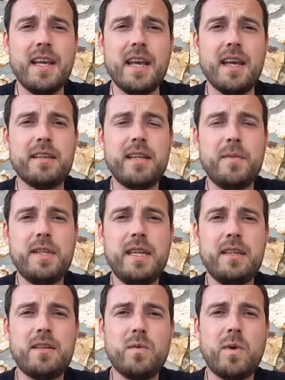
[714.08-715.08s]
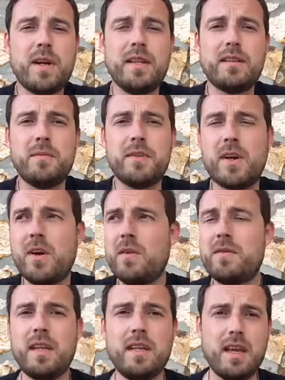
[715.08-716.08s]
It's limited to what it's
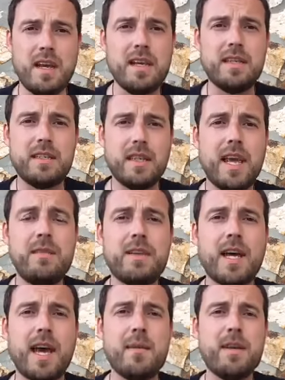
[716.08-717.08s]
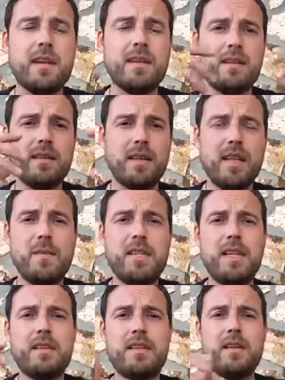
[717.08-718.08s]
observed in, in its lifetime, and it's
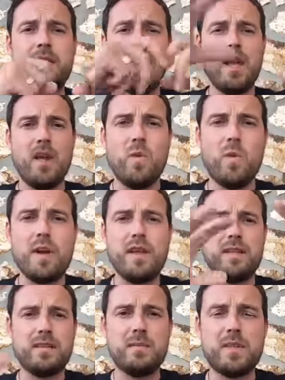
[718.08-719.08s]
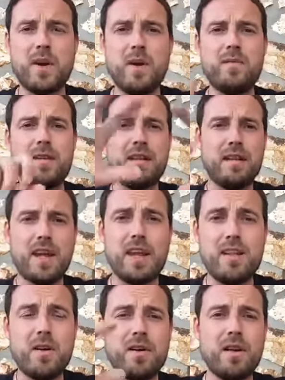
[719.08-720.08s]
limited to what it's observed and,
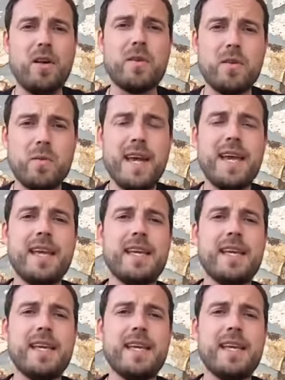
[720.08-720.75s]
and learnt along the way.